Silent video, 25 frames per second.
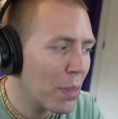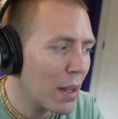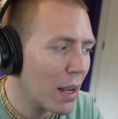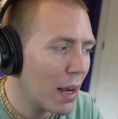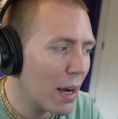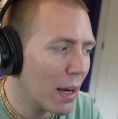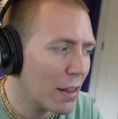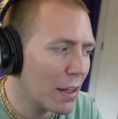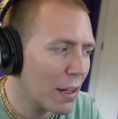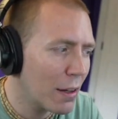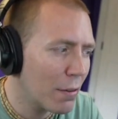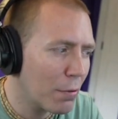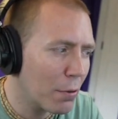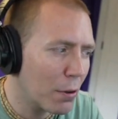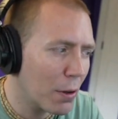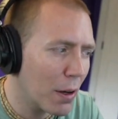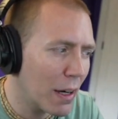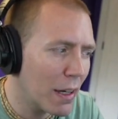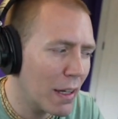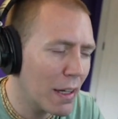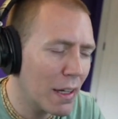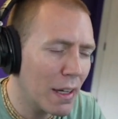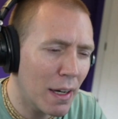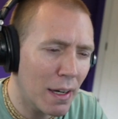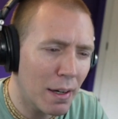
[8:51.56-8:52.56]
I think for
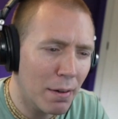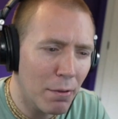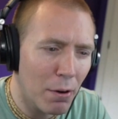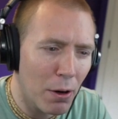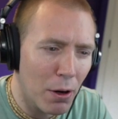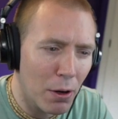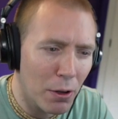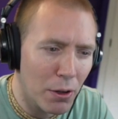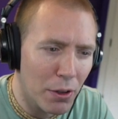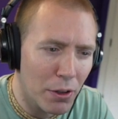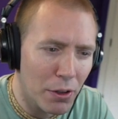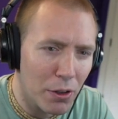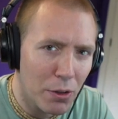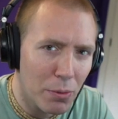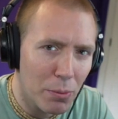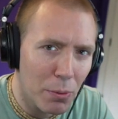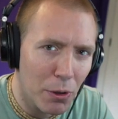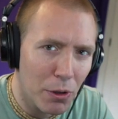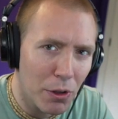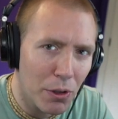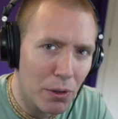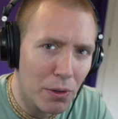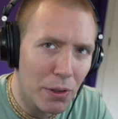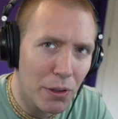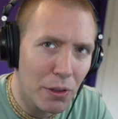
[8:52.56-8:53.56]
any kind of artist,
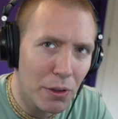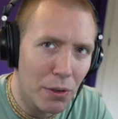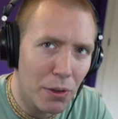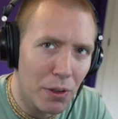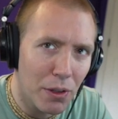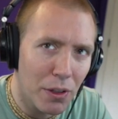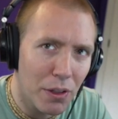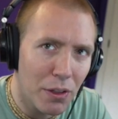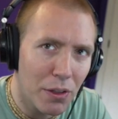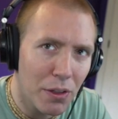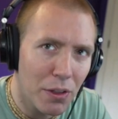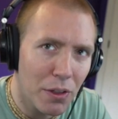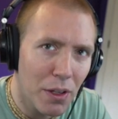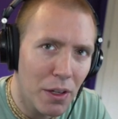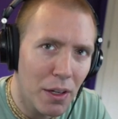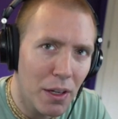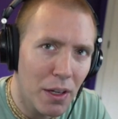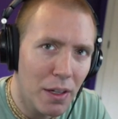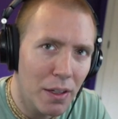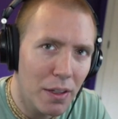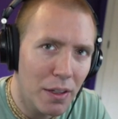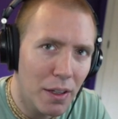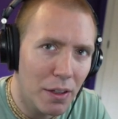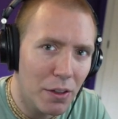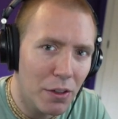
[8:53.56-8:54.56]
Mercury Uranus
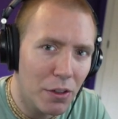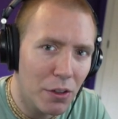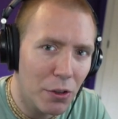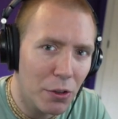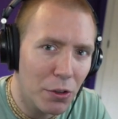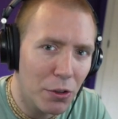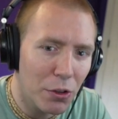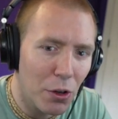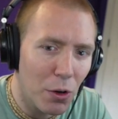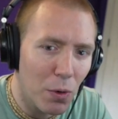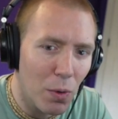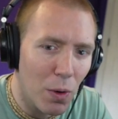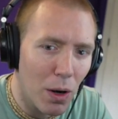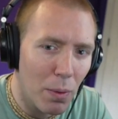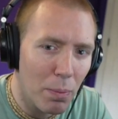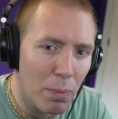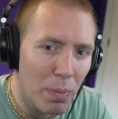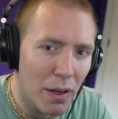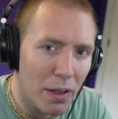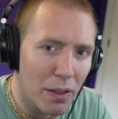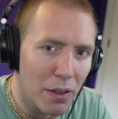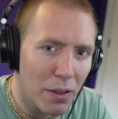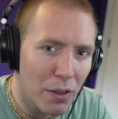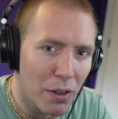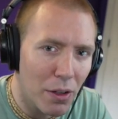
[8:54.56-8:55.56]
tends to show up
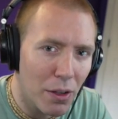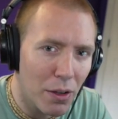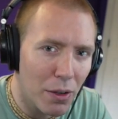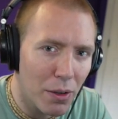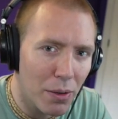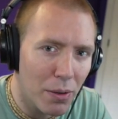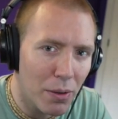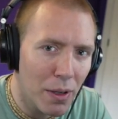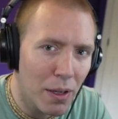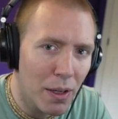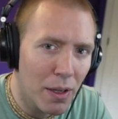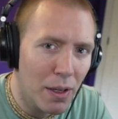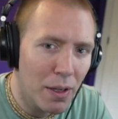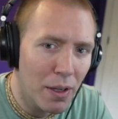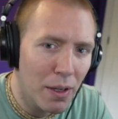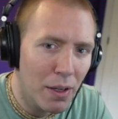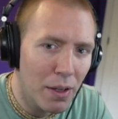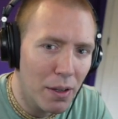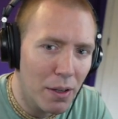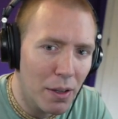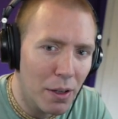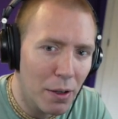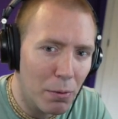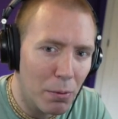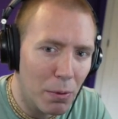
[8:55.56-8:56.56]
as the
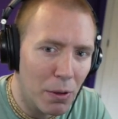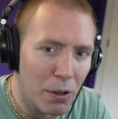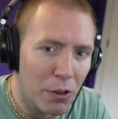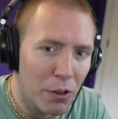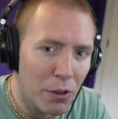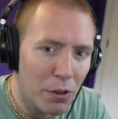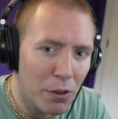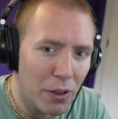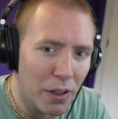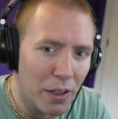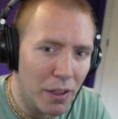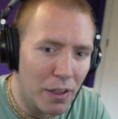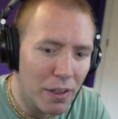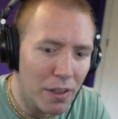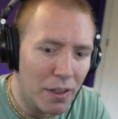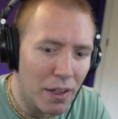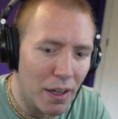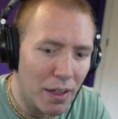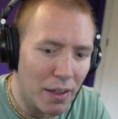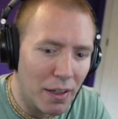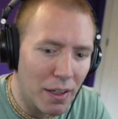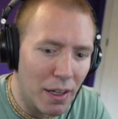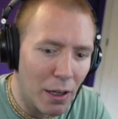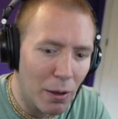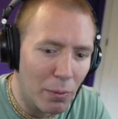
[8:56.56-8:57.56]
the original
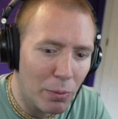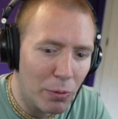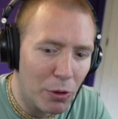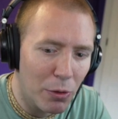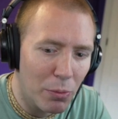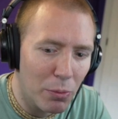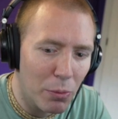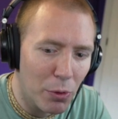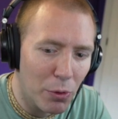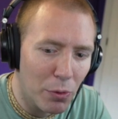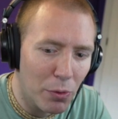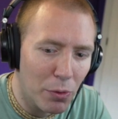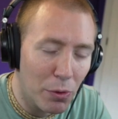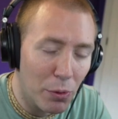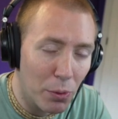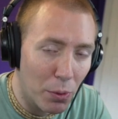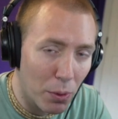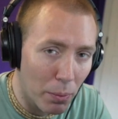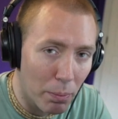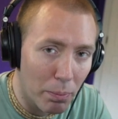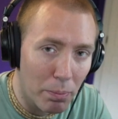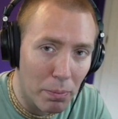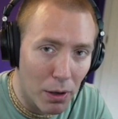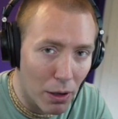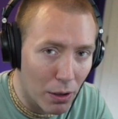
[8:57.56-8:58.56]
insight that helps you move
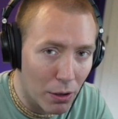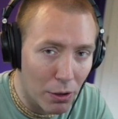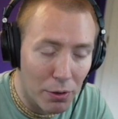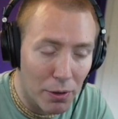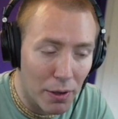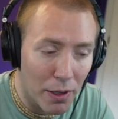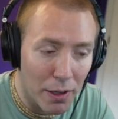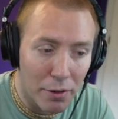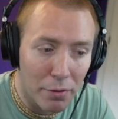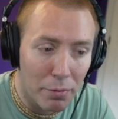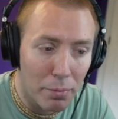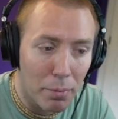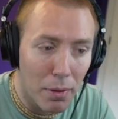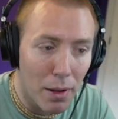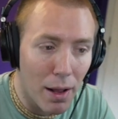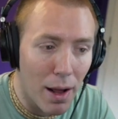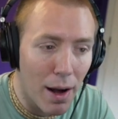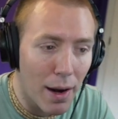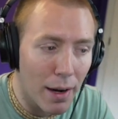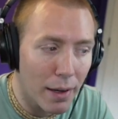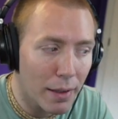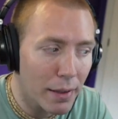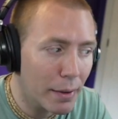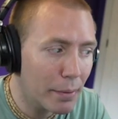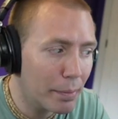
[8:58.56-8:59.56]
through a, a creative
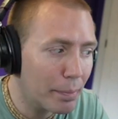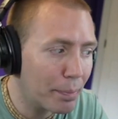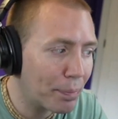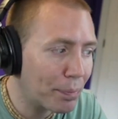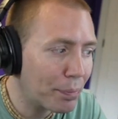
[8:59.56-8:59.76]
block.